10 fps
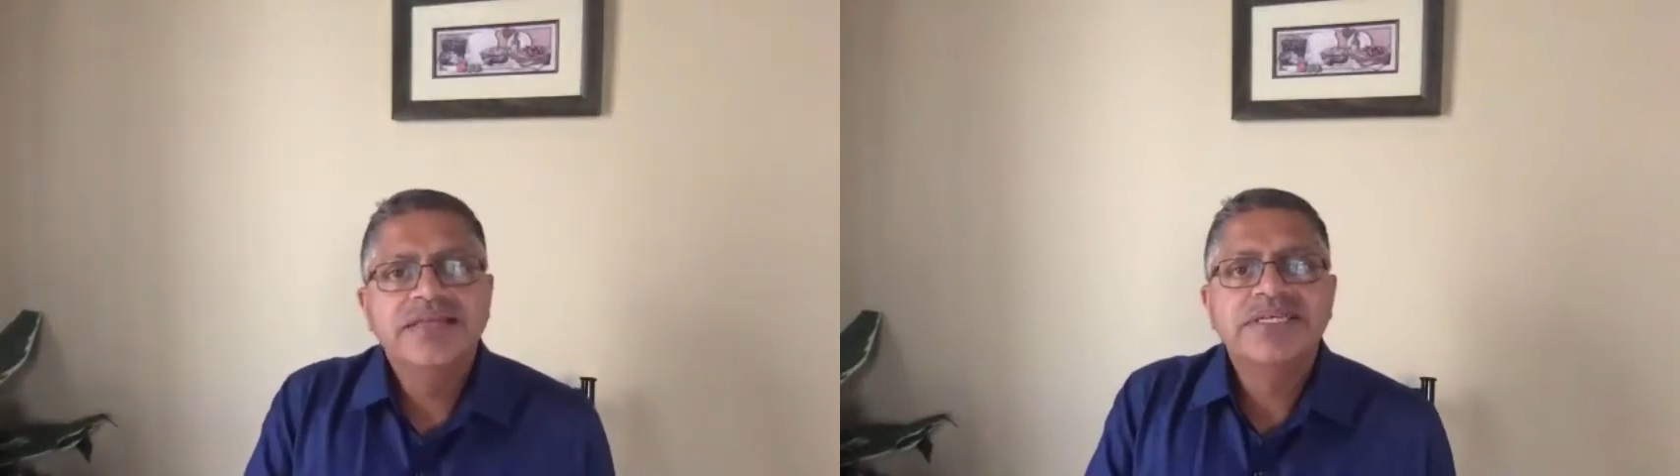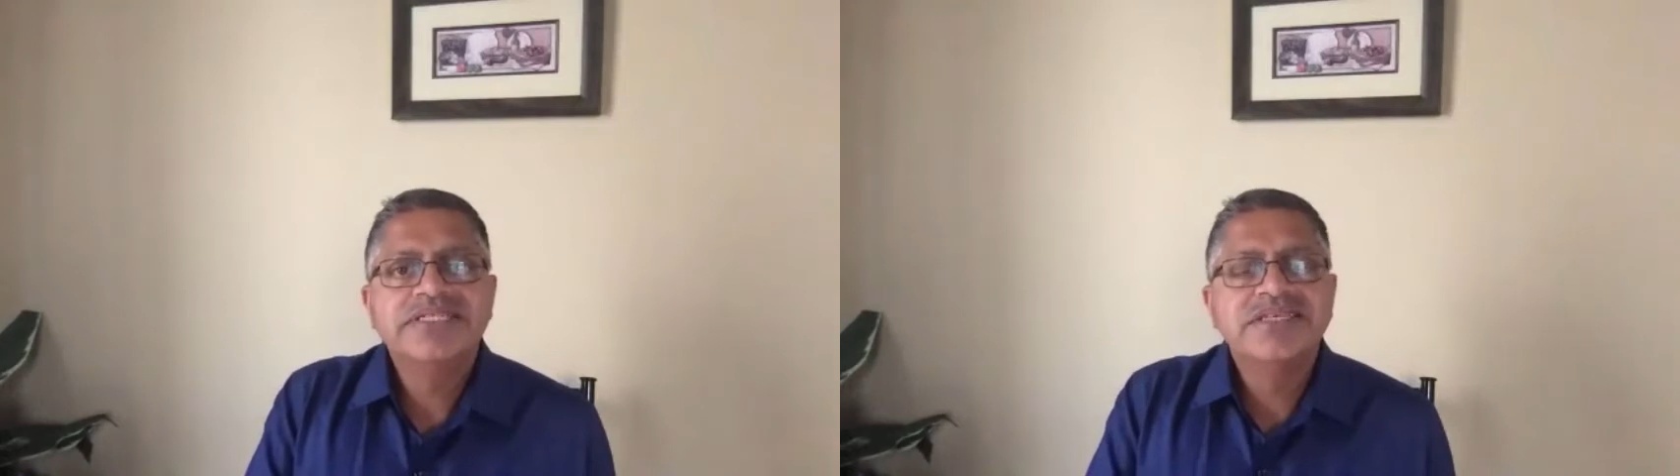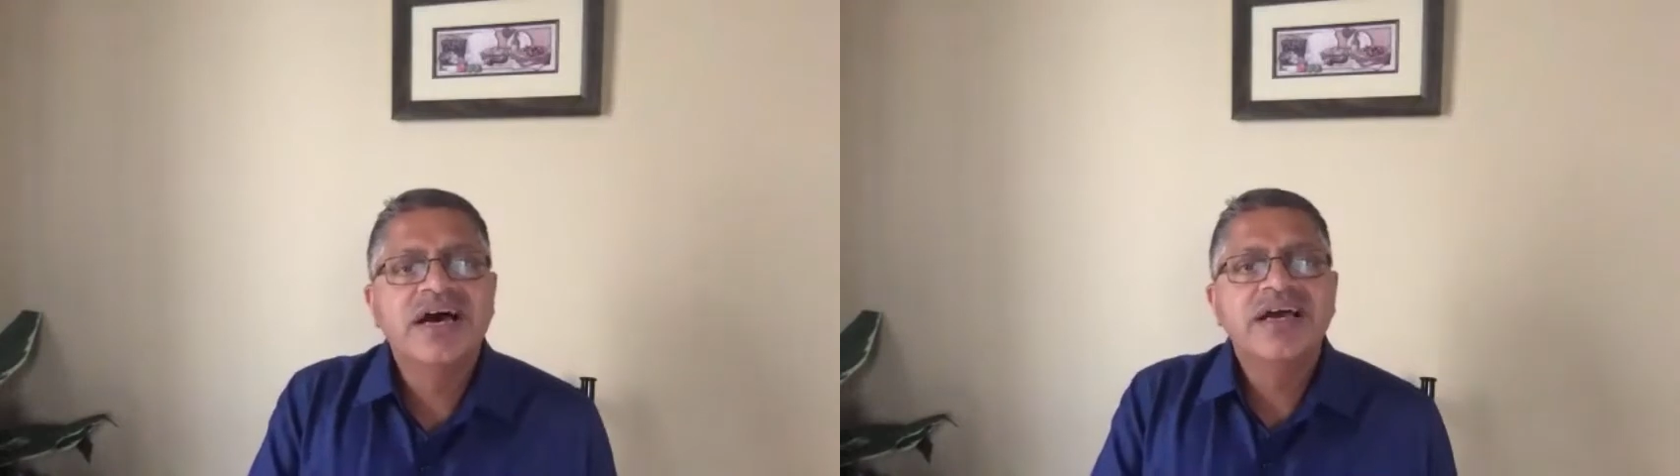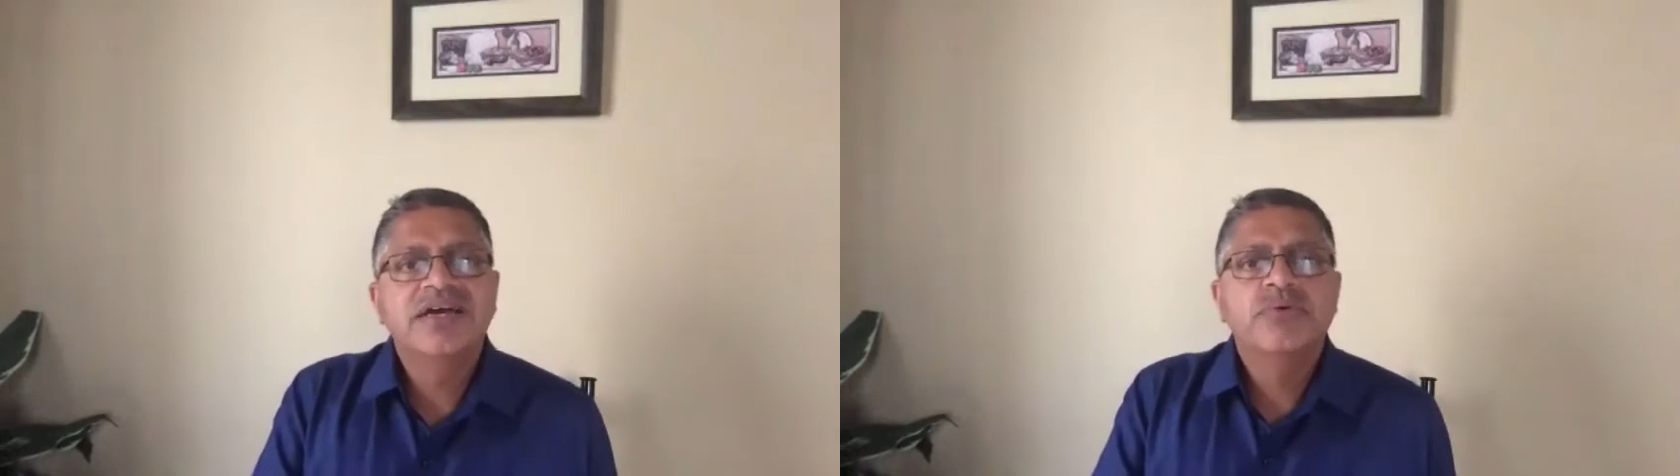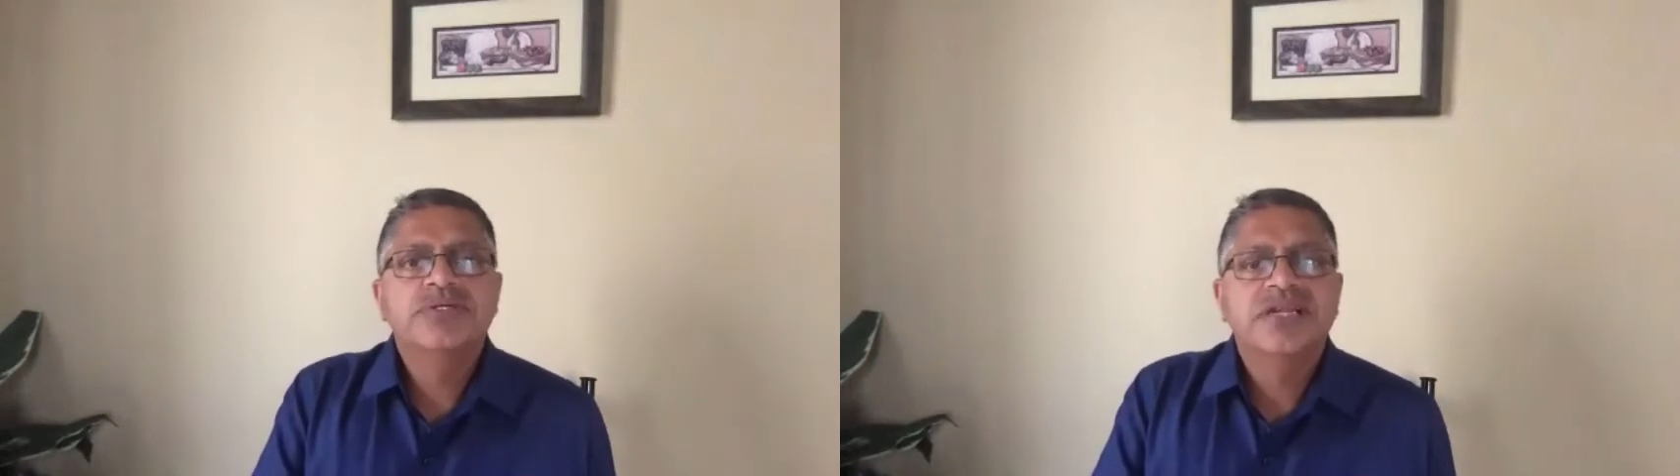
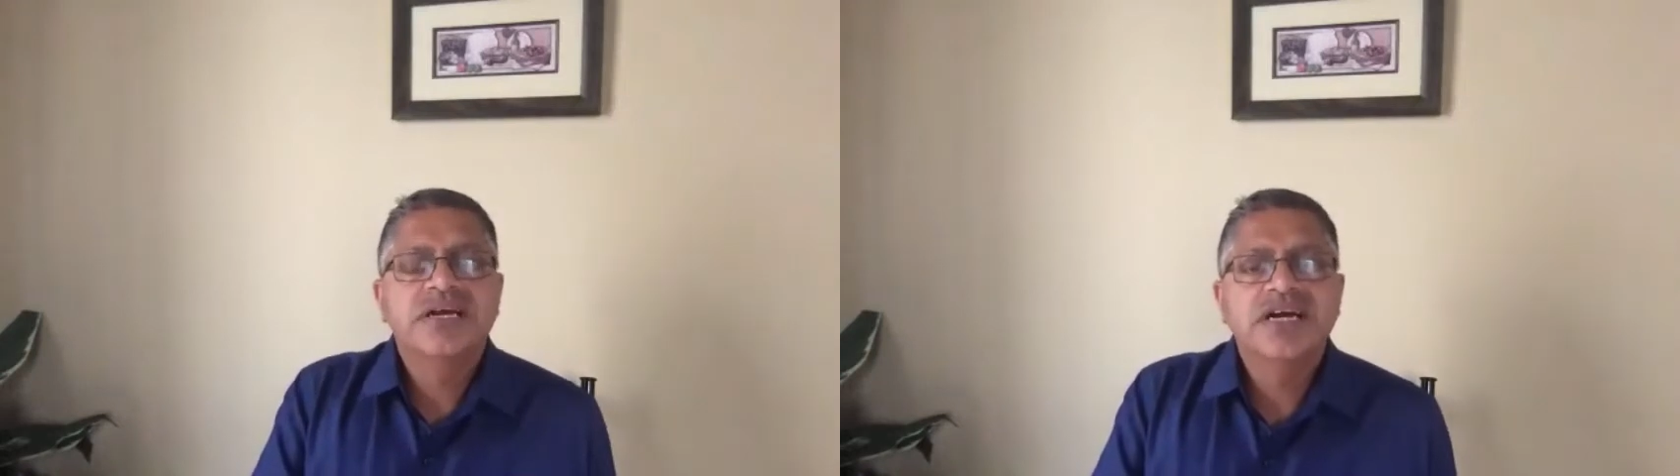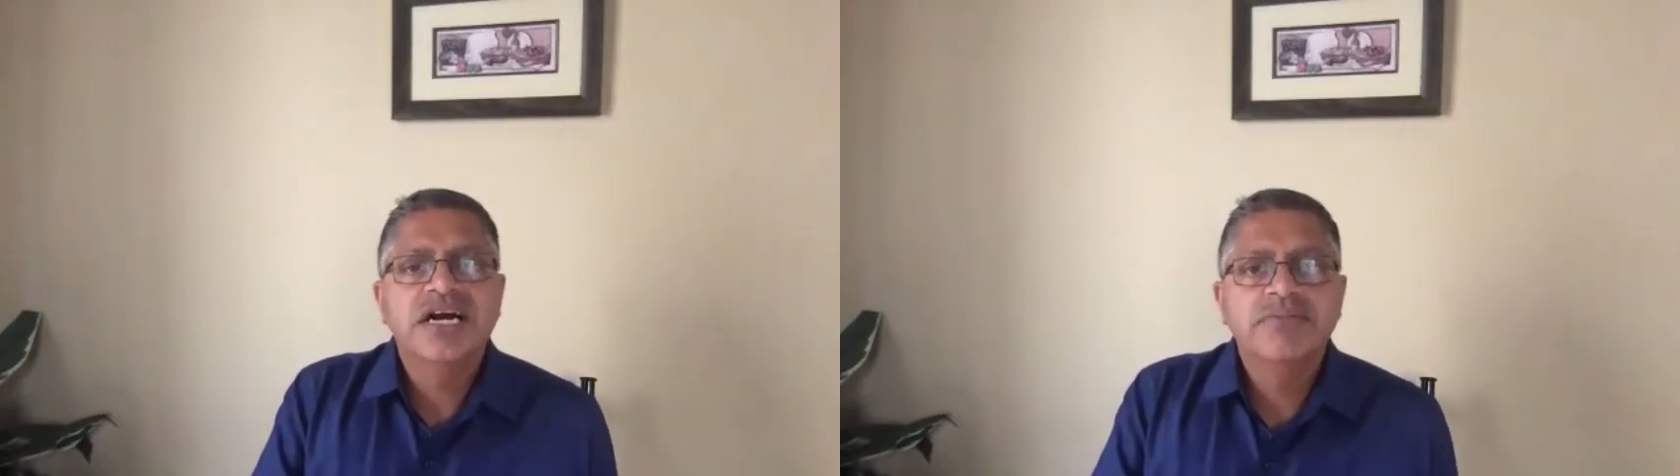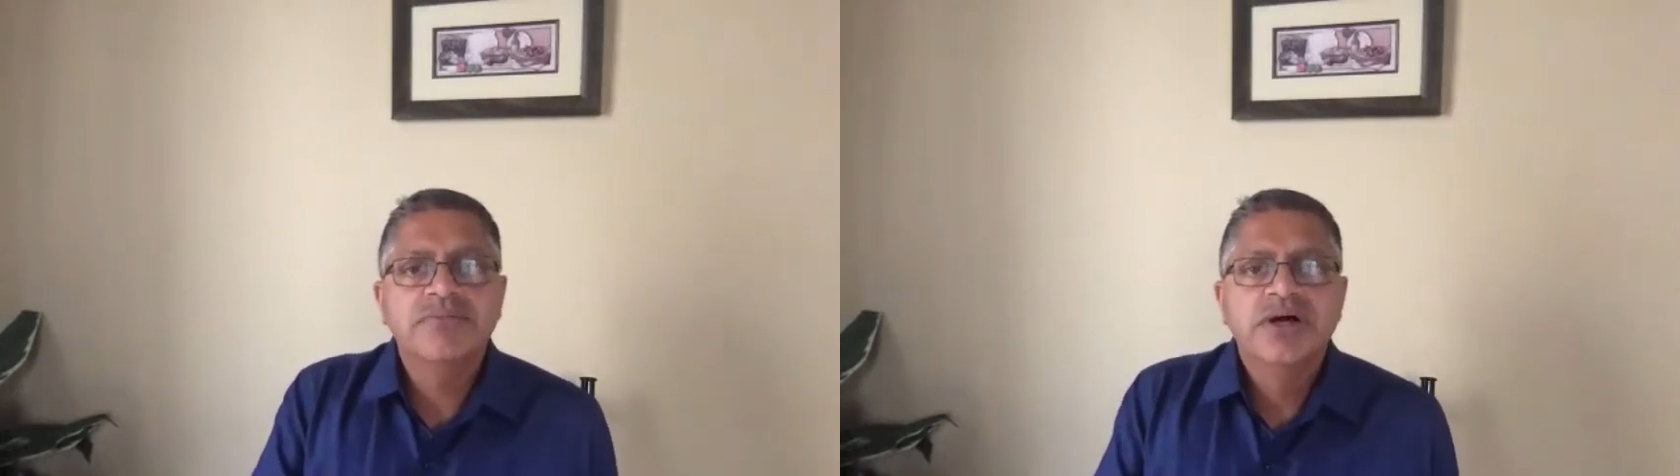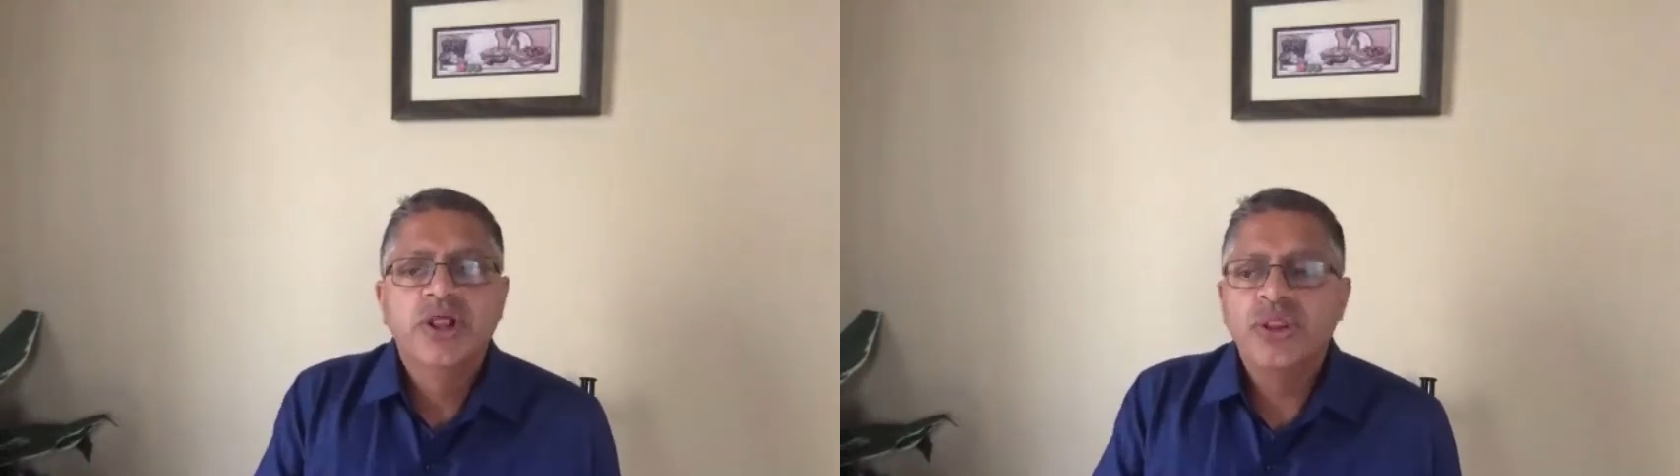Messiah was going to come